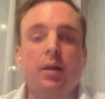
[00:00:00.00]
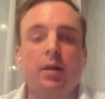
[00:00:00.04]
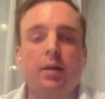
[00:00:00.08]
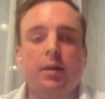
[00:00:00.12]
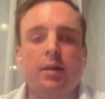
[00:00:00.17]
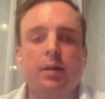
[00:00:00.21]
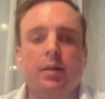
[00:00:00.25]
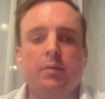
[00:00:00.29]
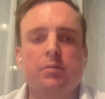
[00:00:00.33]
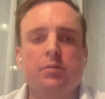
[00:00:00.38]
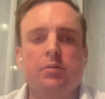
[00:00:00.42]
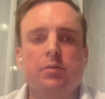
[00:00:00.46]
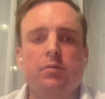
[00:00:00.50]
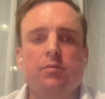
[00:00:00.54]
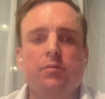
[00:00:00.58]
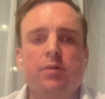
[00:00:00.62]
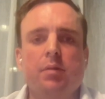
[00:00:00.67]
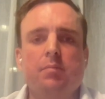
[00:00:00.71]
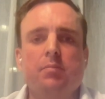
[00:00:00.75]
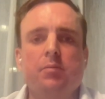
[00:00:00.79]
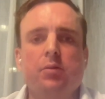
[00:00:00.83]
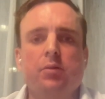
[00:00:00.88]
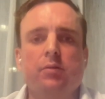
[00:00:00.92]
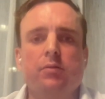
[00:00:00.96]
Uh, it was
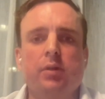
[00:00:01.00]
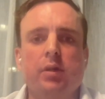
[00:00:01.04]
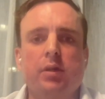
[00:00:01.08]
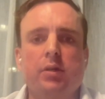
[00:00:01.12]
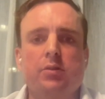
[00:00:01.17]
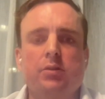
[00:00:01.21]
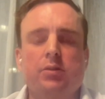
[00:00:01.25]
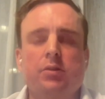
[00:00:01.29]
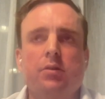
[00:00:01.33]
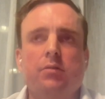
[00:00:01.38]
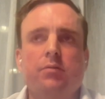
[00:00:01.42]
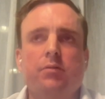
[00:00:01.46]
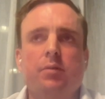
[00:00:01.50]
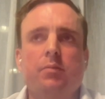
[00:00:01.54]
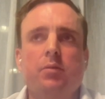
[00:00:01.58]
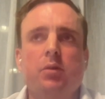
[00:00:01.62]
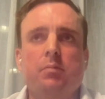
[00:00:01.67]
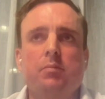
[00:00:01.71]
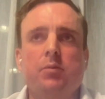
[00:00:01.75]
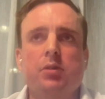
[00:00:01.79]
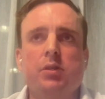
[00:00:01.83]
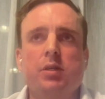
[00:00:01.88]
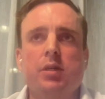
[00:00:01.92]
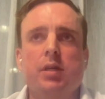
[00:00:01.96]
November of last year, if I'm
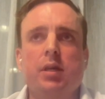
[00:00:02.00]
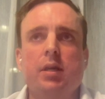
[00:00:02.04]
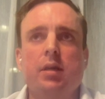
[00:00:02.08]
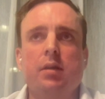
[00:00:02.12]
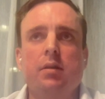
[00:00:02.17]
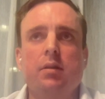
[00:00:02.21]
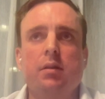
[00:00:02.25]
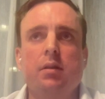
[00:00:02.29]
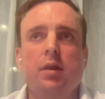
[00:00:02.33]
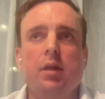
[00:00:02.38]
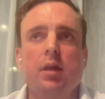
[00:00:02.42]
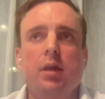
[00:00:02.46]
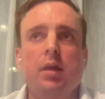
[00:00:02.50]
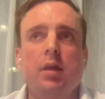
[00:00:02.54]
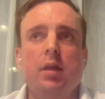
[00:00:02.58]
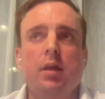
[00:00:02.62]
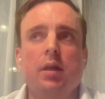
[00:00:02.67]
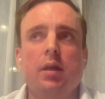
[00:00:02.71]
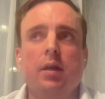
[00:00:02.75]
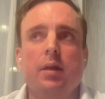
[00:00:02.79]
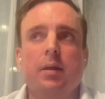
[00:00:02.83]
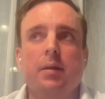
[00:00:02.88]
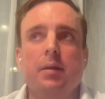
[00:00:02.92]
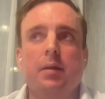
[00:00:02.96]
not mistaken.
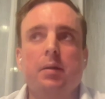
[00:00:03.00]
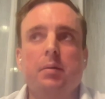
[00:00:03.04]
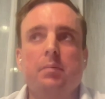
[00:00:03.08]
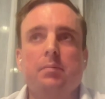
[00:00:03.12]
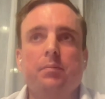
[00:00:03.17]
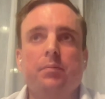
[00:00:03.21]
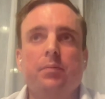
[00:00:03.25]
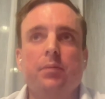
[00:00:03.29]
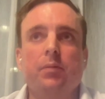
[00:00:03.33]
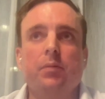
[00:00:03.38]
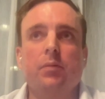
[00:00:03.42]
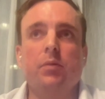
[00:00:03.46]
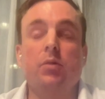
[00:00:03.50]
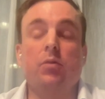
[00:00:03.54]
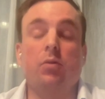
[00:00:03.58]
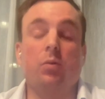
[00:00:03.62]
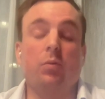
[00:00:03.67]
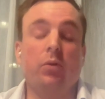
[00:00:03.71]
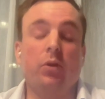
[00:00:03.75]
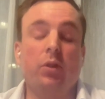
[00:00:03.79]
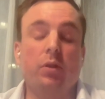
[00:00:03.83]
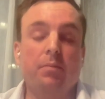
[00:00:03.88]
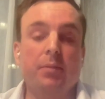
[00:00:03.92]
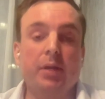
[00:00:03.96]
Um,
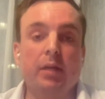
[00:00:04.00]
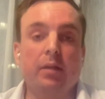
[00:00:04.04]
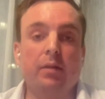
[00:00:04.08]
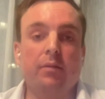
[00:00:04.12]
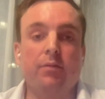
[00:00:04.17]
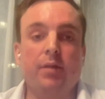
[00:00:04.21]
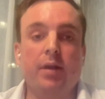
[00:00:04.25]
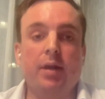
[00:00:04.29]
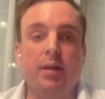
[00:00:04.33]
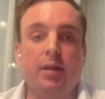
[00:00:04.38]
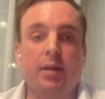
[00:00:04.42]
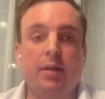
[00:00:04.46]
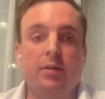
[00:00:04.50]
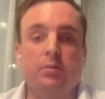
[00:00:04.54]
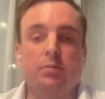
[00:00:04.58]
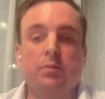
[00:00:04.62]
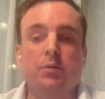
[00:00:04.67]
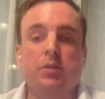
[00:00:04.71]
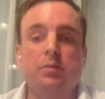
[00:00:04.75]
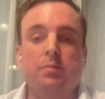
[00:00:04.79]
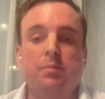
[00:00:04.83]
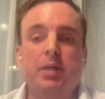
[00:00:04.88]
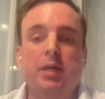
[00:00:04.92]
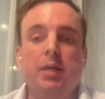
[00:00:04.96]
so we're in the middle of that as
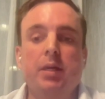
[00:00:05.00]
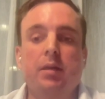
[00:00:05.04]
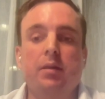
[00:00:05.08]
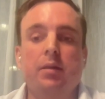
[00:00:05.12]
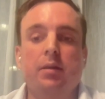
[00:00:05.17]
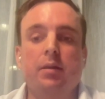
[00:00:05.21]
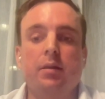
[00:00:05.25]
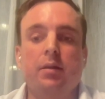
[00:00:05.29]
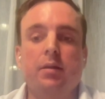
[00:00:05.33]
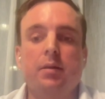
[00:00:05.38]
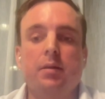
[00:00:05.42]
we speak.